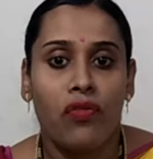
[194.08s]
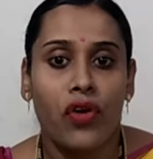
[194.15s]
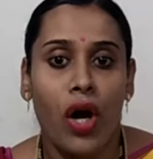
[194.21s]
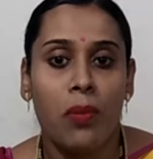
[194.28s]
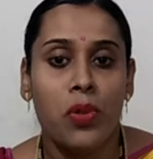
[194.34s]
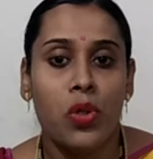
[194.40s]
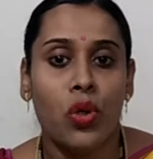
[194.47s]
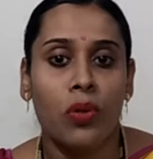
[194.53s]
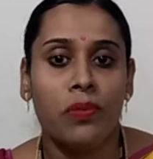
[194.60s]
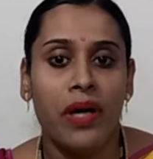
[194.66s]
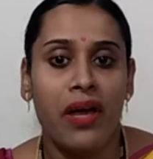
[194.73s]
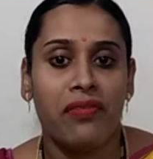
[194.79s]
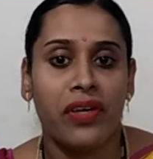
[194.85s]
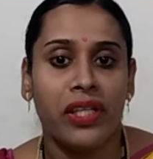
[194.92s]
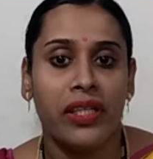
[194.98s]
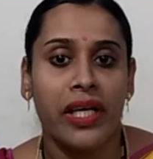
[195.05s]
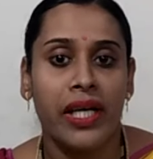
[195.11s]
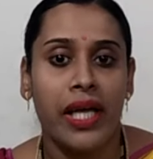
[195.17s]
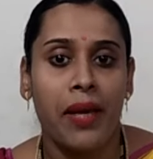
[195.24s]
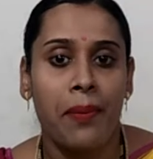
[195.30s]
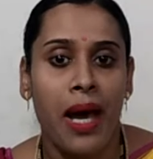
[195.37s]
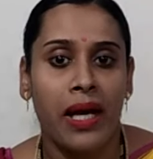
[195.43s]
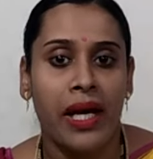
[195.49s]
from whom
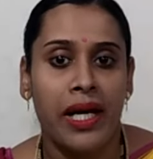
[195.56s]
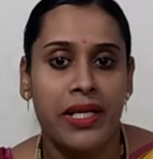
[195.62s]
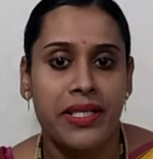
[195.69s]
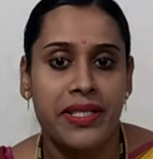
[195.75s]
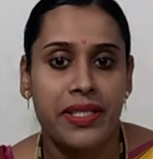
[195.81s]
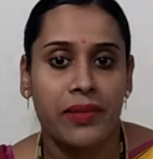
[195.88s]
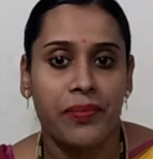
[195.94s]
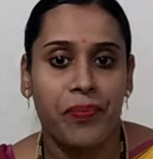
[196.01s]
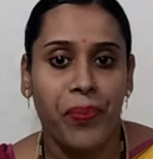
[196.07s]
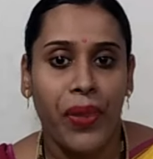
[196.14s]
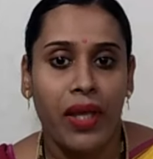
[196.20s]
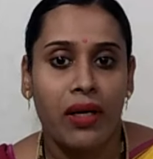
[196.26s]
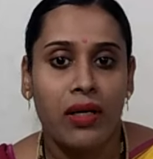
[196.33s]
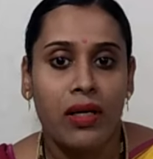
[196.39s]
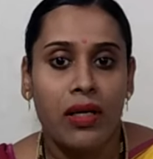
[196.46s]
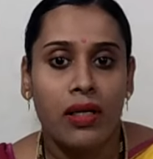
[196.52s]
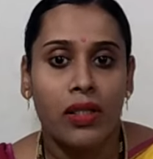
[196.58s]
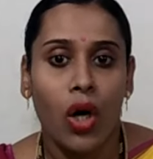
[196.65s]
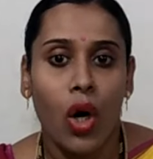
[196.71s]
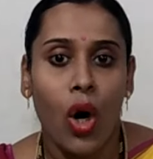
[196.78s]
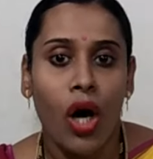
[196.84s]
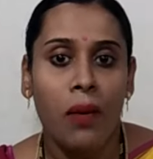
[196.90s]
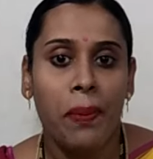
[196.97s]
everything emanates.
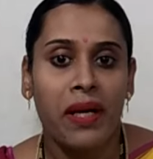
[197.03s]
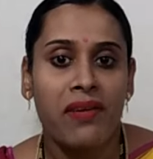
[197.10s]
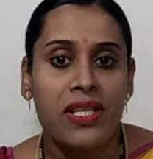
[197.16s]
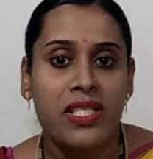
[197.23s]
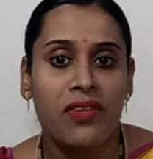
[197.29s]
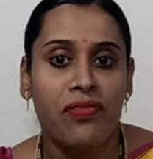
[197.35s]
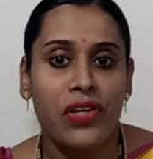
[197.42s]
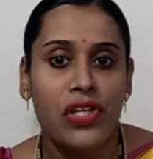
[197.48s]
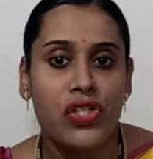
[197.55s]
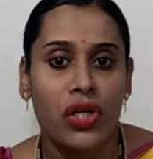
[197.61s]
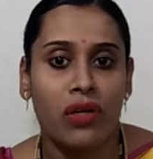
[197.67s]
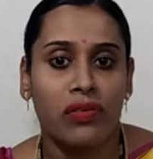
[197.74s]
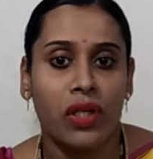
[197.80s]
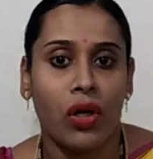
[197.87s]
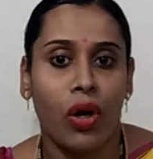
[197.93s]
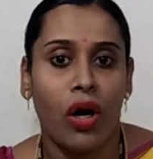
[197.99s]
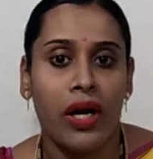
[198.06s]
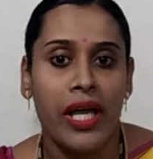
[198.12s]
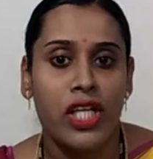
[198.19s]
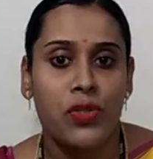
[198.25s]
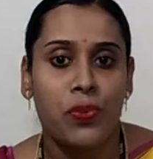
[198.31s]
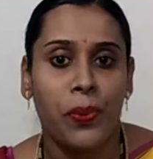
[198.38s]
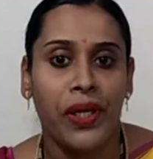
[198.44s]
The all-pervasive feature of the
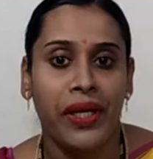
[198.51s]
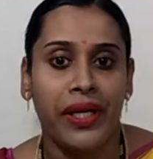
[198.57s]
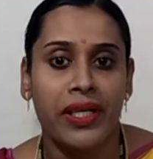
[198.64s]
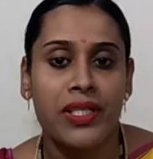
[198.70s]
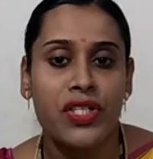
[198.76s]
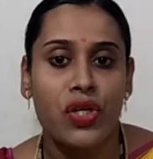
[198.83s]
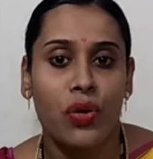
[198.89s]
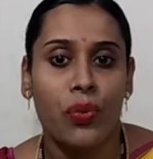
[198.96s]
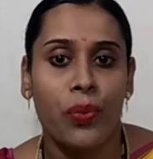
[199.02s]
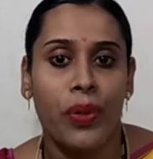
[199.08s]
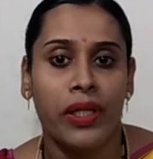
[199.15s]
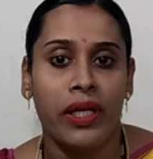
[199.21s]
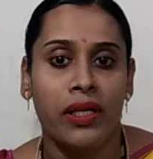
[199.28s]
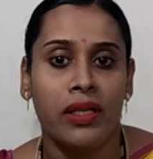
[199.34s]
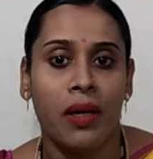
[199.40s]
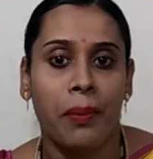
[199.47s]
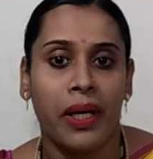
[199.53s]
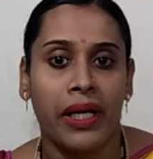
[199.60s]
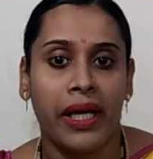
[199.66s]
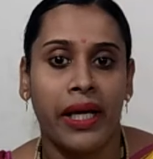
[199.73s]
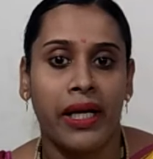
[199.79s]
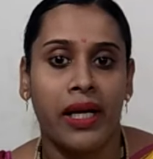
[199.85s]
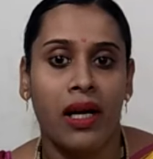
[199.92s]
Lord experienced within the
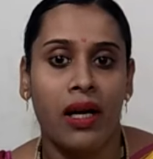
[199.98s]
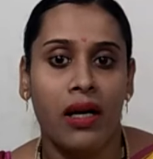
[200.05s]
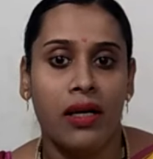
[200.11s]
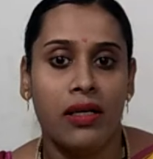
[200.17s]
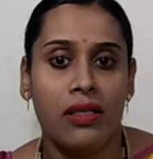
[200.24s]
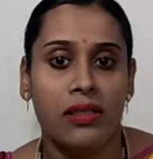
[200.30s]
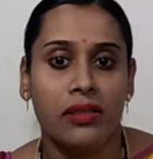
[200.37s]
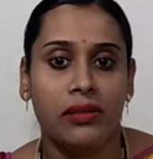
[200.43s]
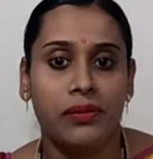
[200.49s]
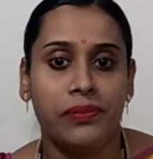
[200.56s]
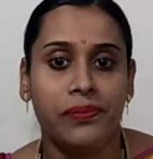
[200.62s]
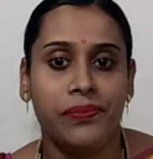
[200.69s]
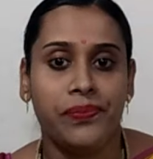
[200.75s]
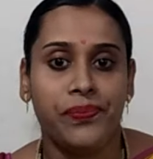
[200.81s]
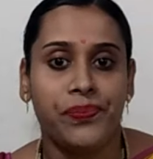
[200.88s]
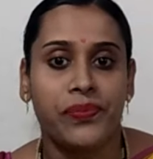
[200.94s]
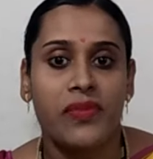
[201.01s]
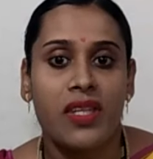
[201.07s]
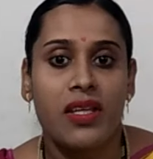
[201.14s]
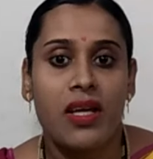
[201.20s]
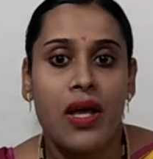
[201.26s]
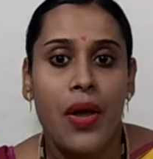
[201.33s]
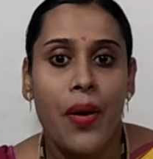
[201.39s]
material
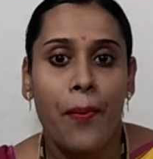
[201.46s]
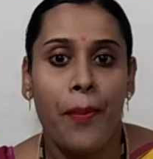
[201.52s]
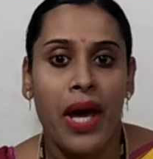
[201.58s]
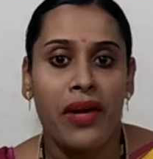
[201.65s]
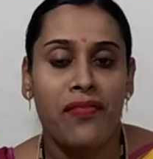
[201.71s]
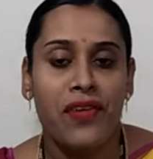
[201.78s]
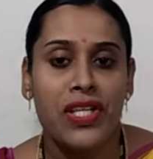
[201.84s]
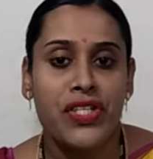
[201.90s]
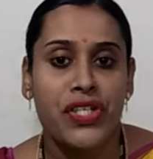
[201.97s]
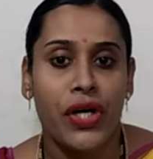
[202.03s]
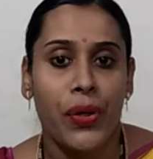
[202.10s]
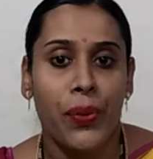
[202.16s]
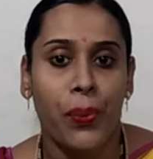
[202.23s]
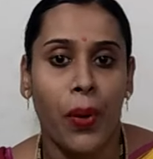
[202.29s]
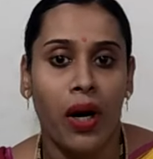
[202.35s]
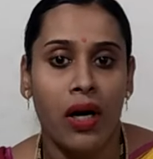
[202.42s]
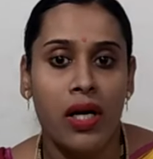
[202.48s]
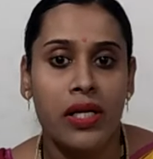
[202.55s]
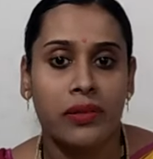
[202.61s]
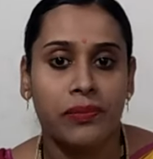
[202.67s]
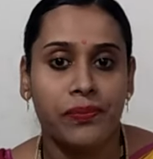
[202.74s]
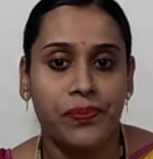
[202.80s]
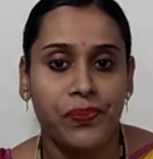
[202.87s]
manifested
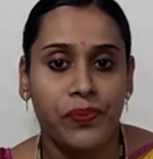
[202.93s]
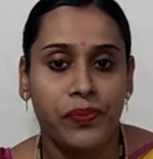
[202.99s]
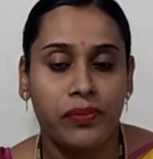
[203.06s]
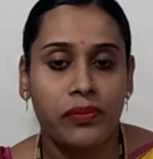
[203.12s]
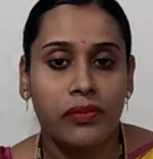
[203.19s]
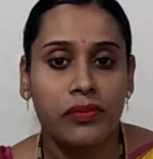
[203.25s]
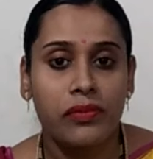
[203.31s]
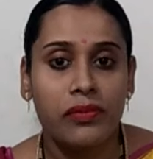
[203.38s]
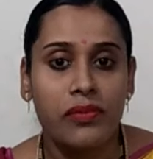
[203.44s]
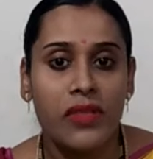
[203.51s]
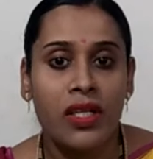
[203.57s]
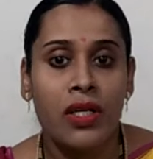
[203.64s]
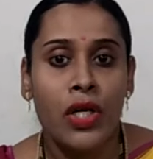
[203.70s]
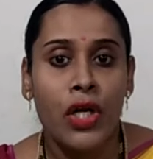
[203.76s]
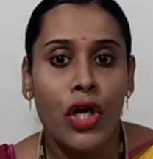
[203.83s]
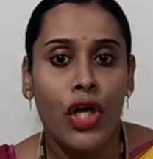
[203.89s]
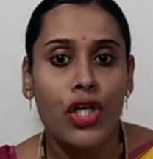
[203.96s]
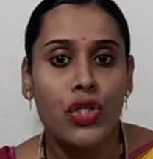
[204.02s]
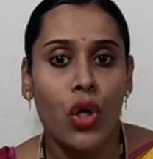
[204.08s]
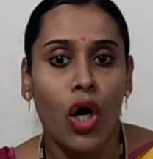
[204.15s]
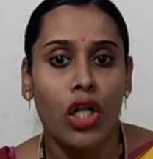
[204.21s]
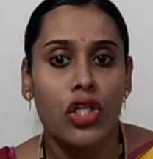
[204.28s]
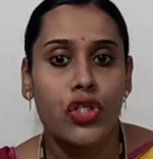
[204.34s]
world
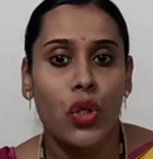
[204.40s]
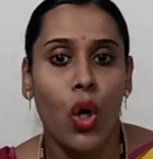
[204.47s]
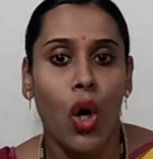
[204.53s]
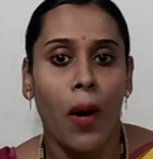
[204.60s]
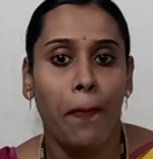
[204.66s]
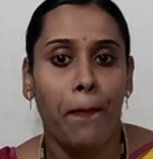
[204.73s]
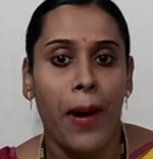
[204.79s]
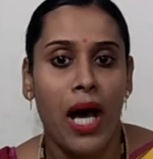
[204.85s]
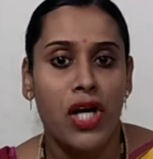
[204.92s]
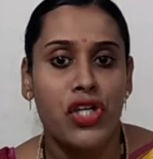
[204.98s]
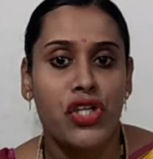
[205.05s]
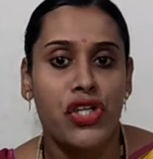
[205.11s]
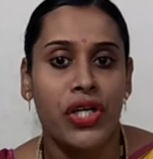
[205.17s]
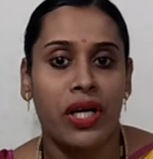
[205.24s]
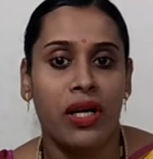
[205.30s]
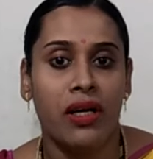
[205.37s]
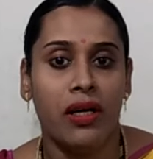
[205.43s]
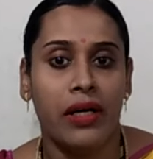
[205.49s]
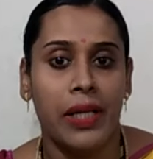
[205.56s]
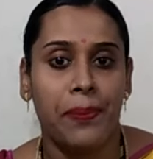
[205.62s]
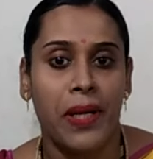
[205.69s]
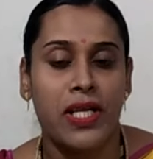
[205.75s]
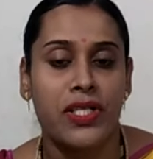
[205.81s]
is also a partial
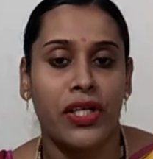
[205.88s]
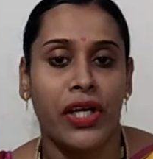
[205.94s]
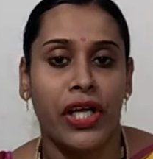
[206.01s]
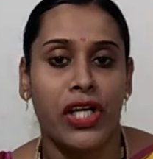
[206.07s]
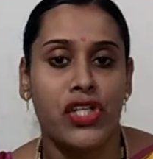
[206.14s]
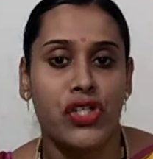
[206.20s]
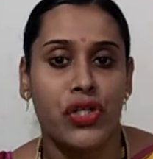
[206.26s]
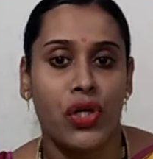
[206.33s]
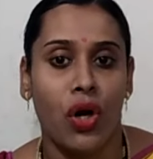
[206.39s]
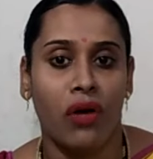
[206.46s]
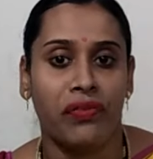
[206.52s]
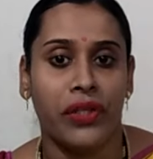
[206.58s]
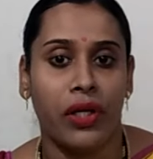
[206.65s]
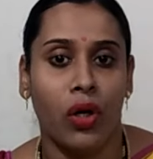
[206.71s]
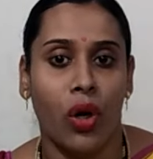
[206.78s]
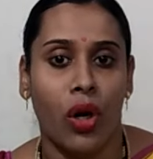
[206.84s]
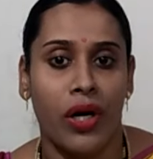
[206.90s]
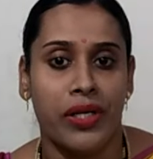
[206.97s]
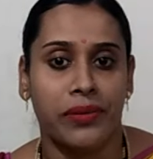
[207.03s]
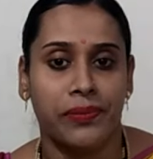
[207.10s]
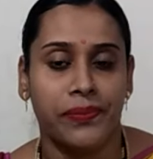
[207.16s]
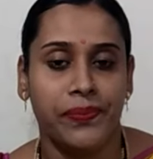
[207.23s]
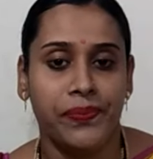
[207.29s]
representation of the
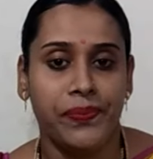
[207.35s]
Lord.